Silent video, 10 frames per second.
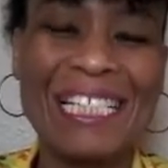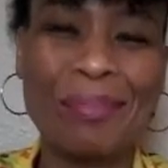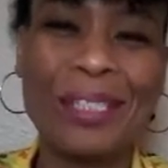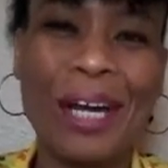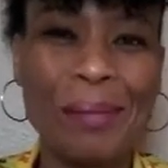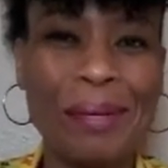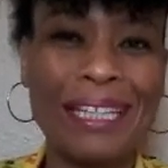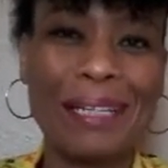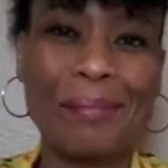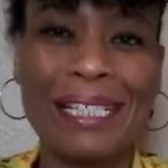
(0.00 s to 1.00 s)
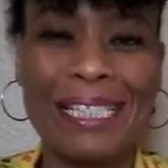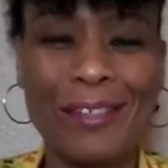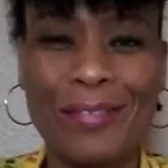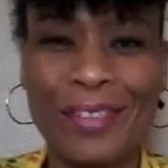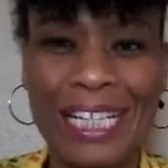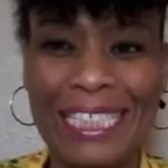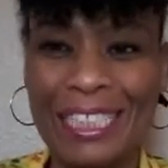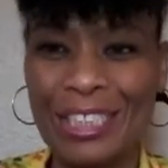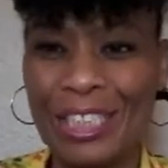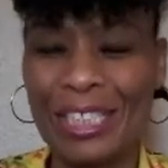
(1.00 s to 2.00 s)
I'm sorry about that, my cell phone, I
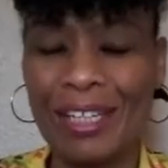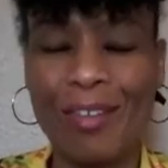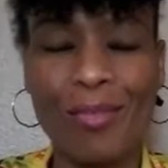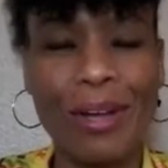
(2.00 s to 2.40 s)
didn't turn it off.